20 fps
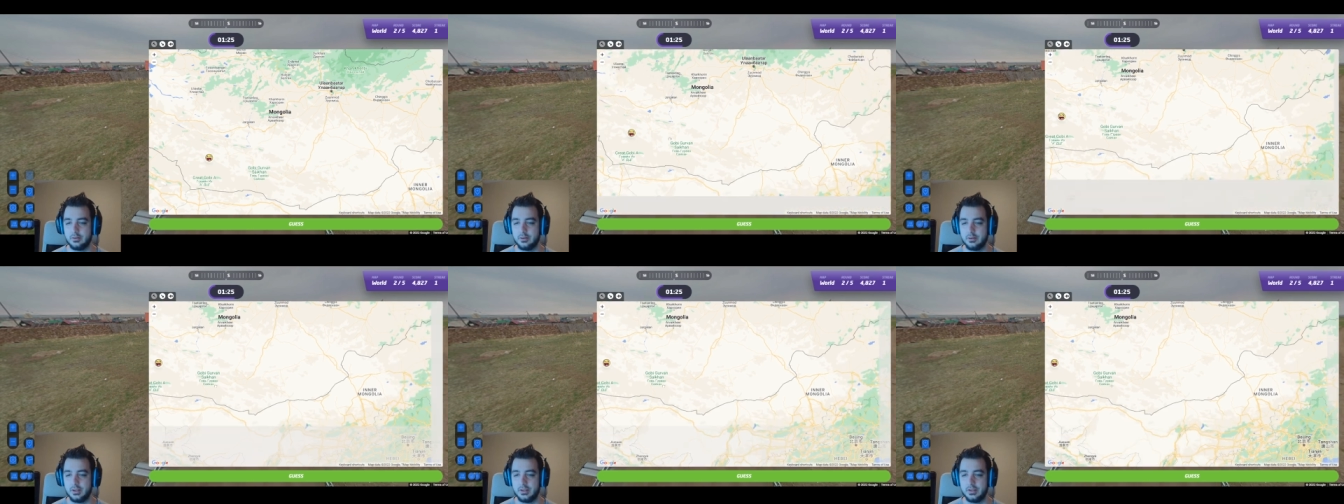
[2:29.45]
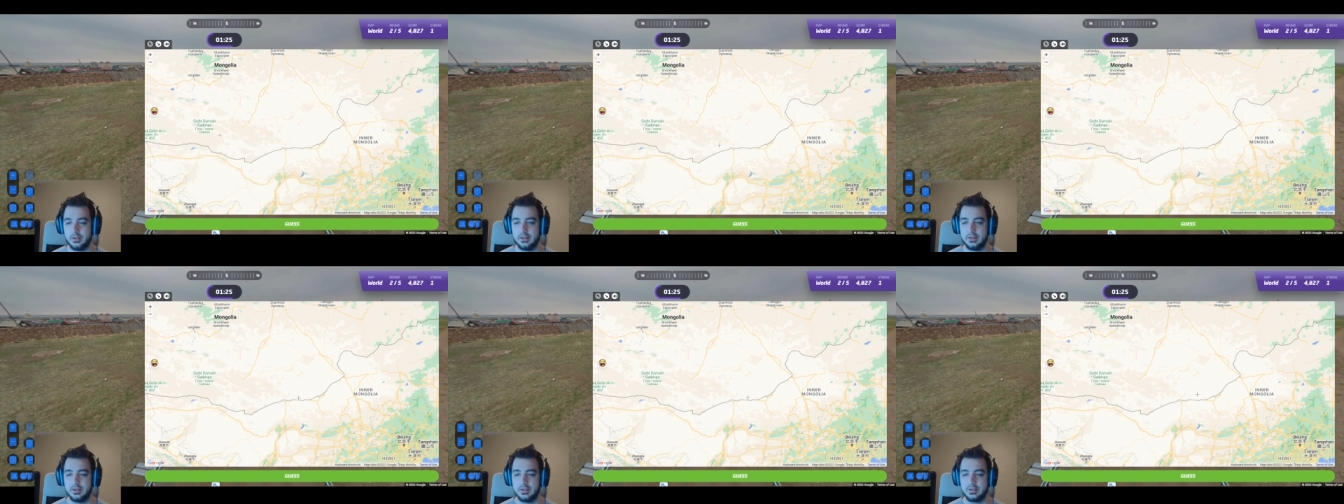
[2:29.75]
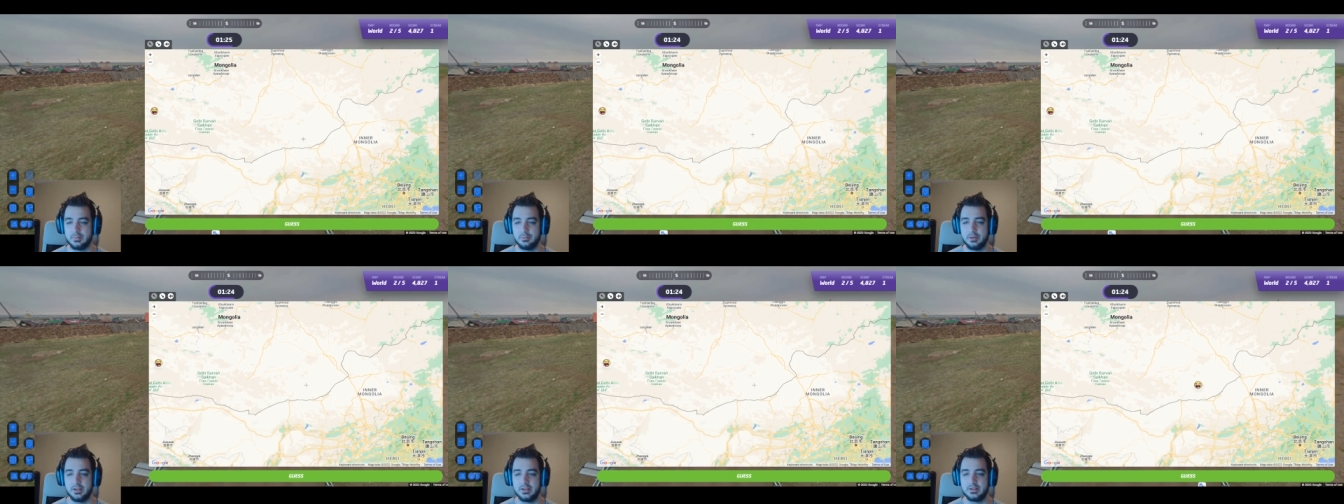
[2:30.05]
in
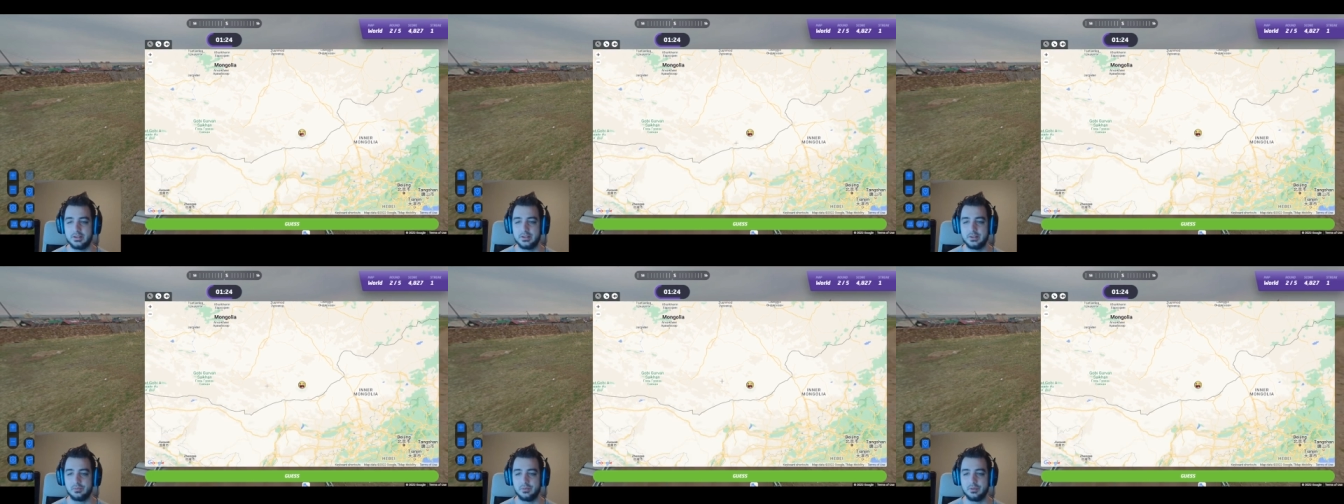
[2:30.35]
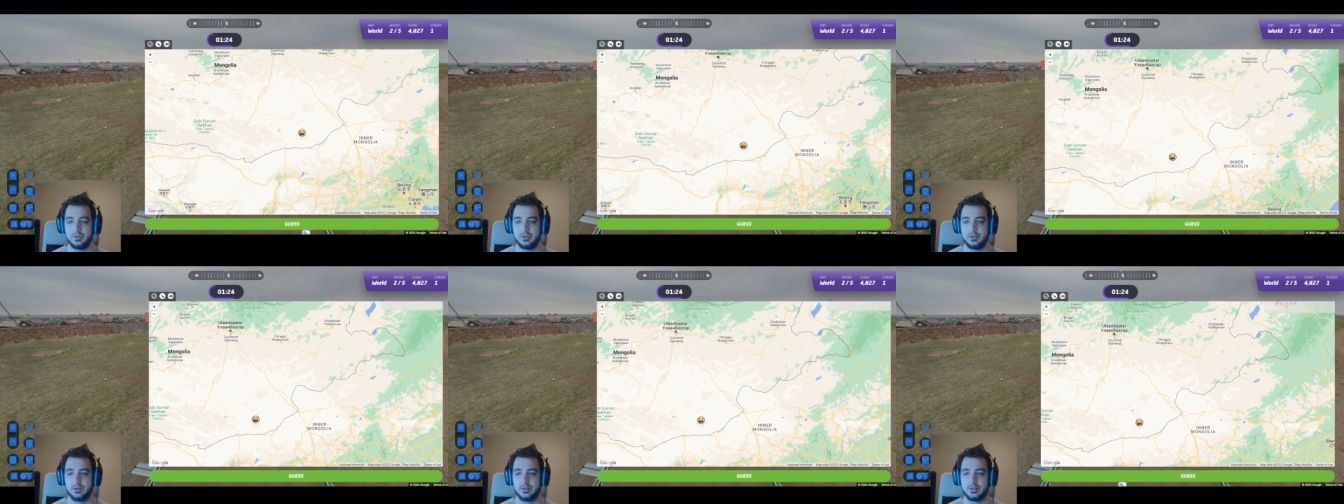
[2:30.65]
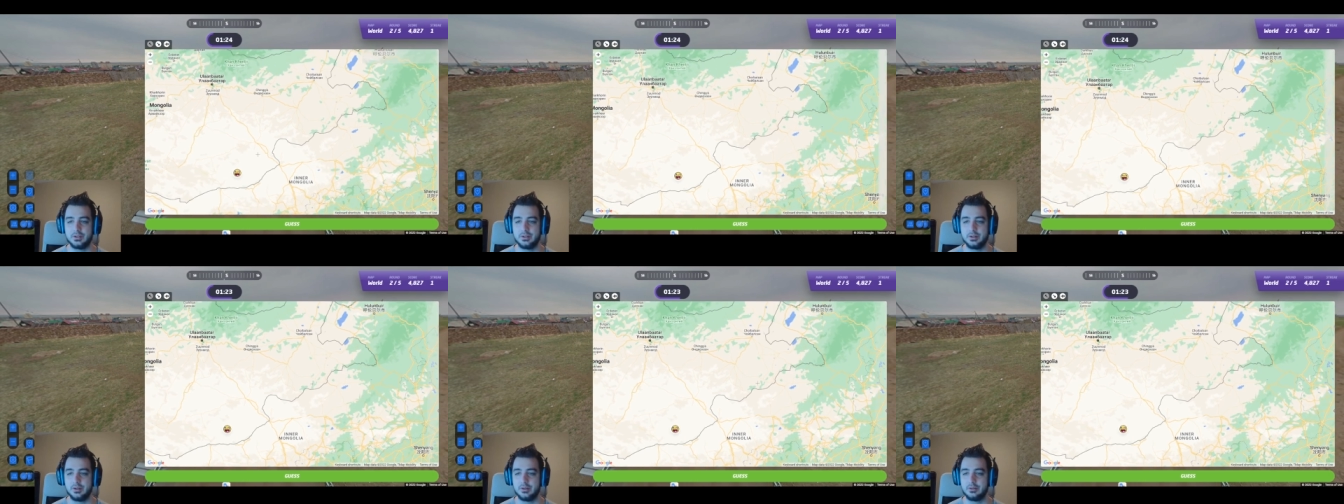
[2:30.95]
these places where there
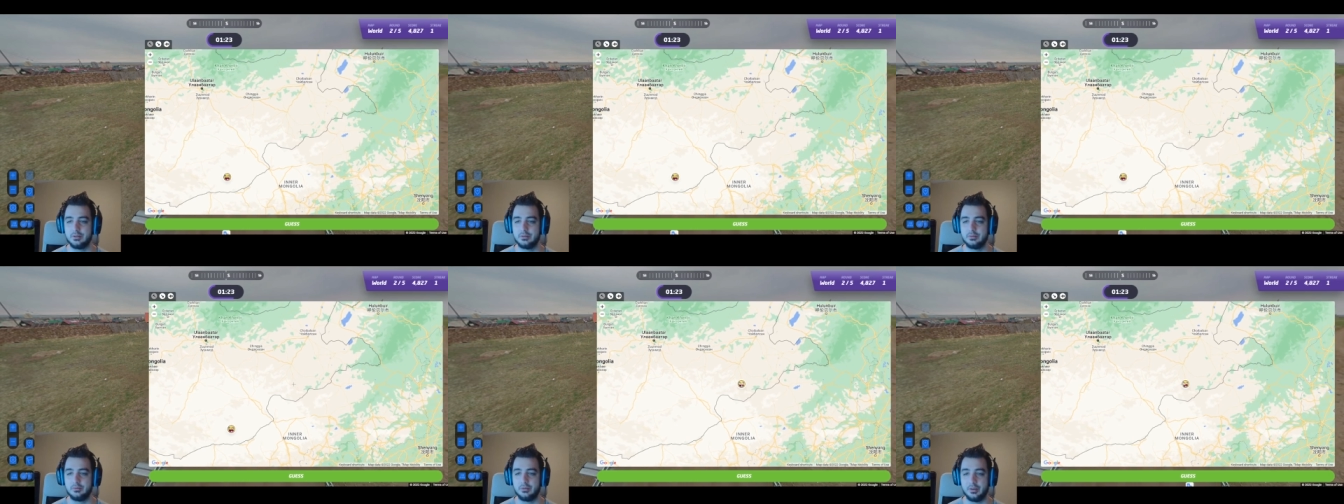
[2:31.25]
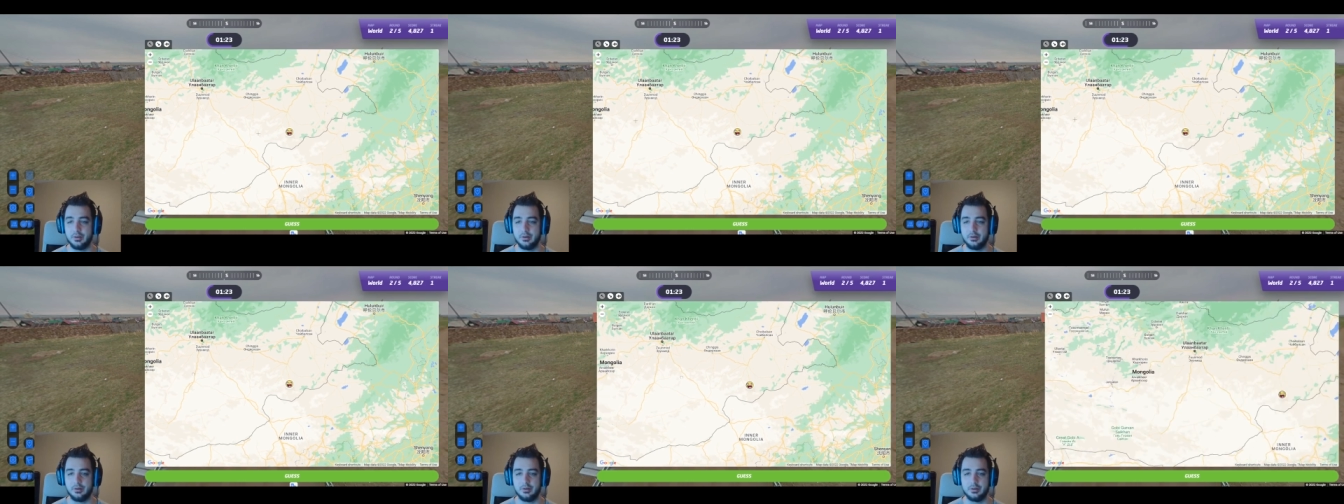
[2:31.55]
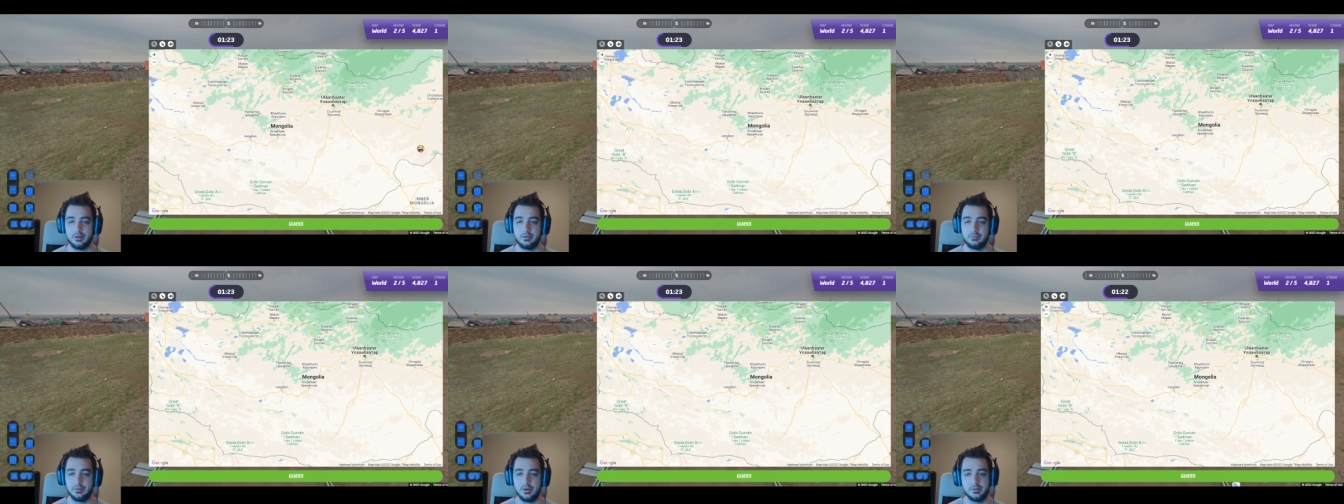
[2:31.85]
is no where there are
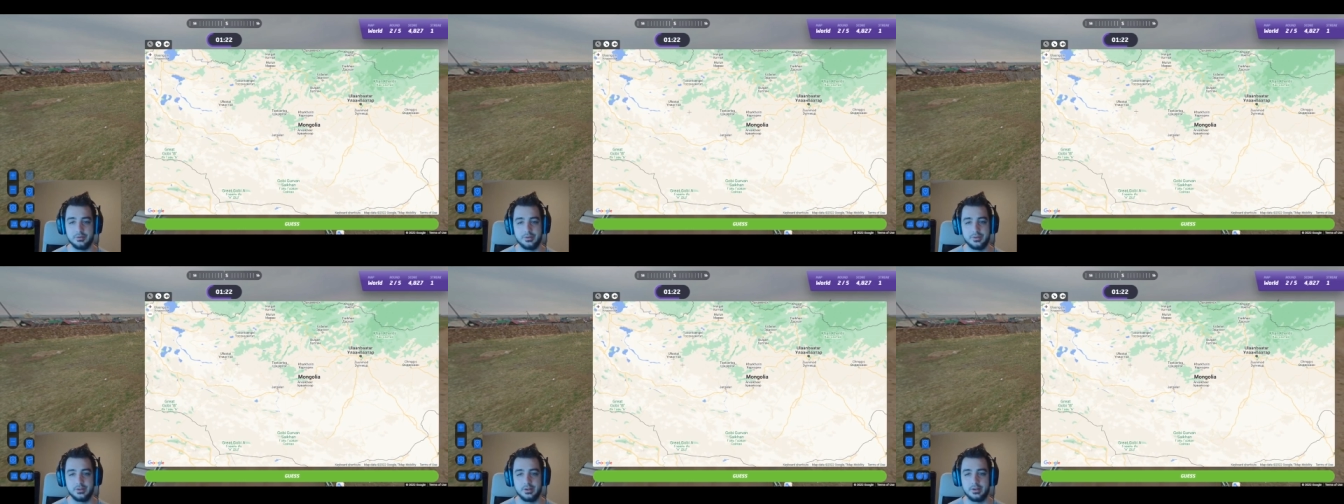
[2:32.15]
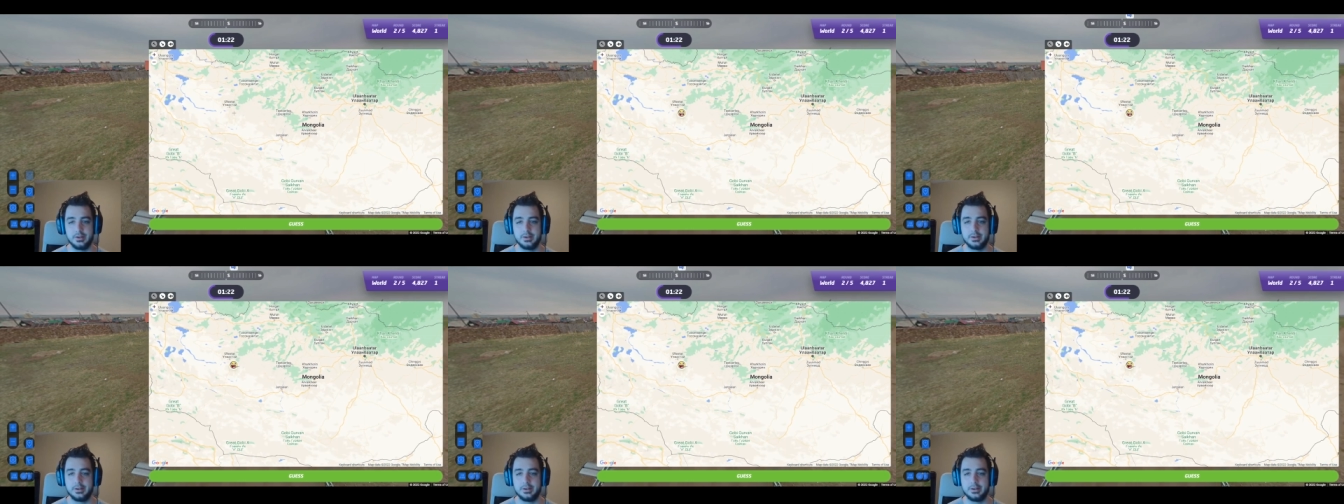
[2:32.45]
no roads.